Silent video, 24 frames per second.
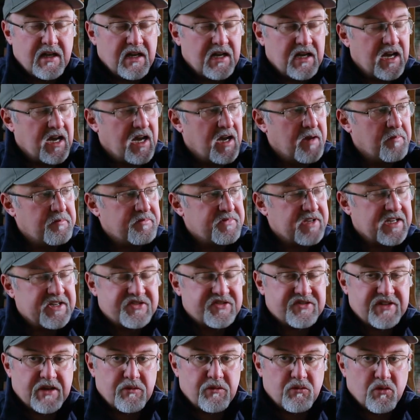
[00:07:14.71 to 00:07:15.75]

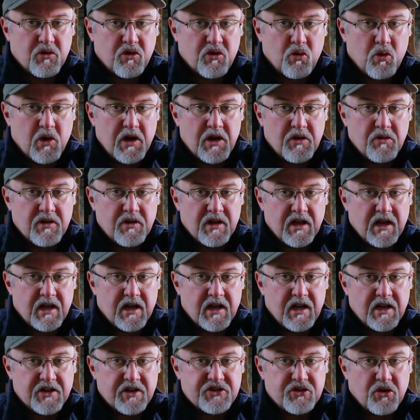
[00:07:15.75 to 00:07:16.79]
Daystate will quote
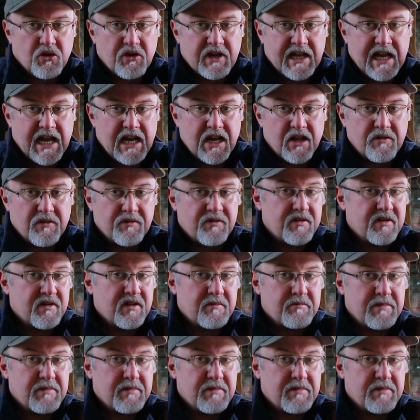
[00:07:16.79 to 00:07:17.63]
a shot count of,